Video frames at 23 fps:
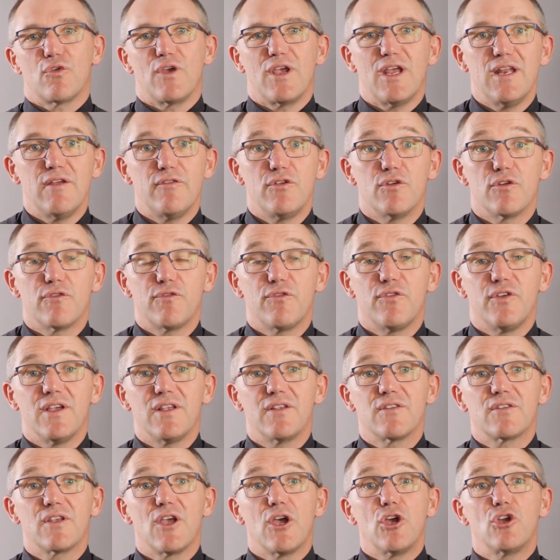or any of your
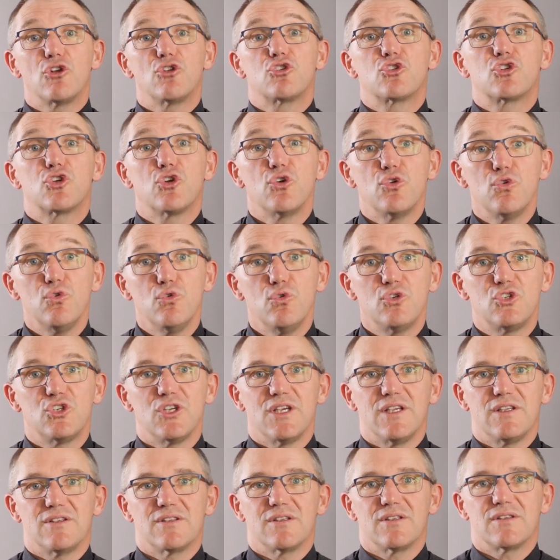fears to
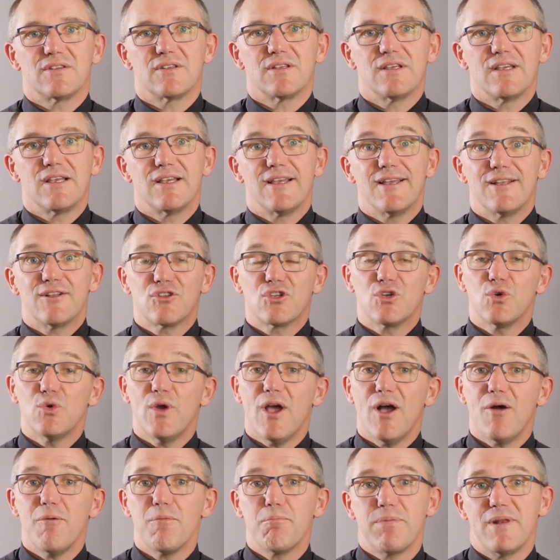Jesus, to
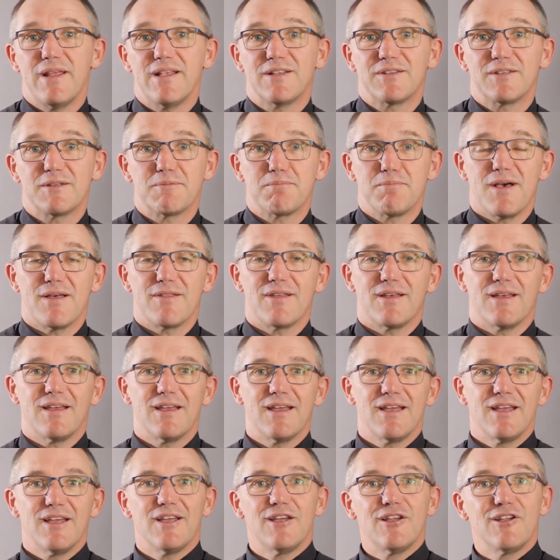our Blessed Mother,
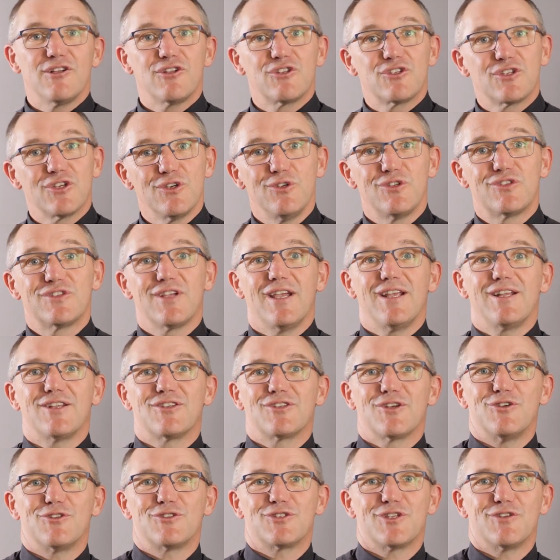to Saint
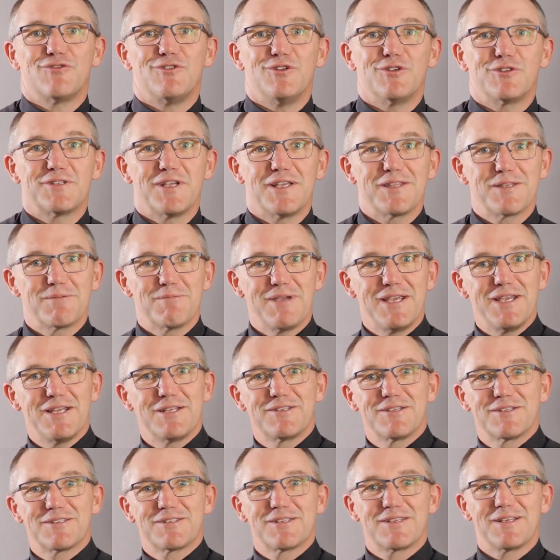Joseph, you see them here
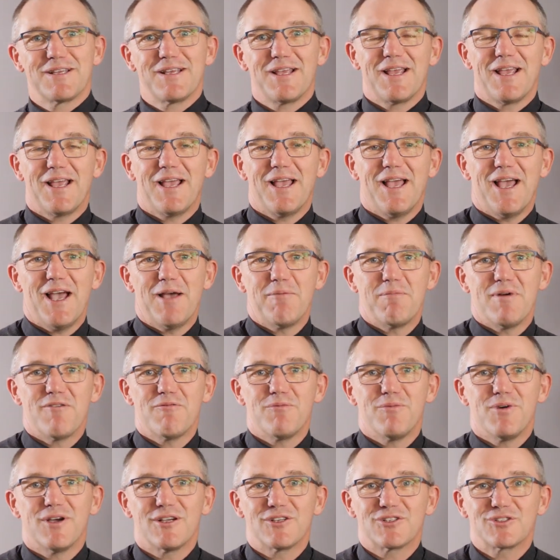just
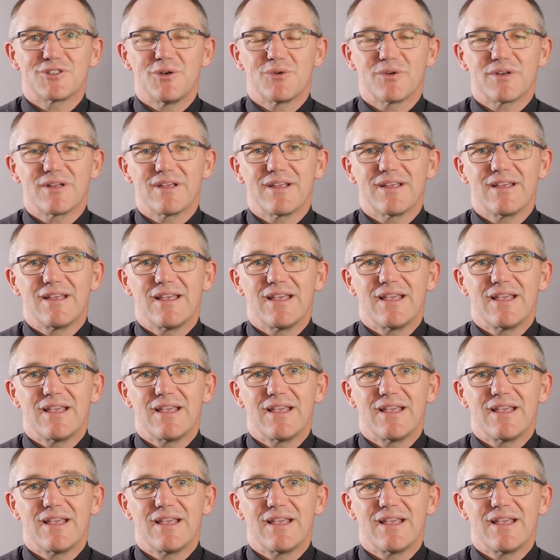above my shoulder,